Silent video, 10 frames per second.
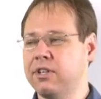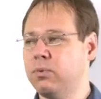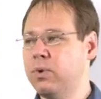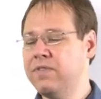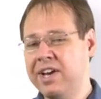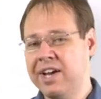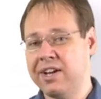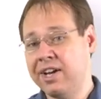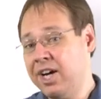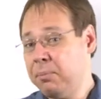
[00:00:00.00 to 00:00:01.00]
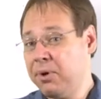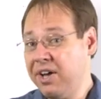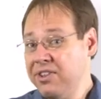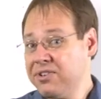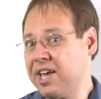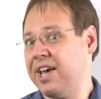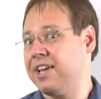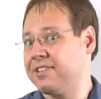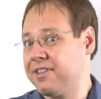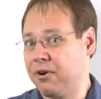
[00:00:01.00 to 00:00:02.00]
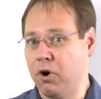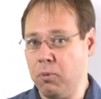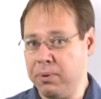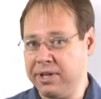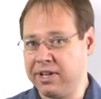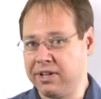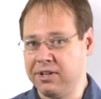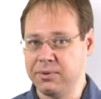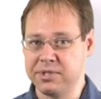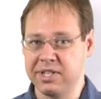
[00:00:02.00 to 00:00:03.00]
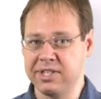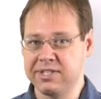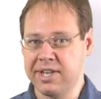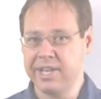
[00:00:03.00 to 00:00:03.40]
we've got a couple other tags that are opening and closing inside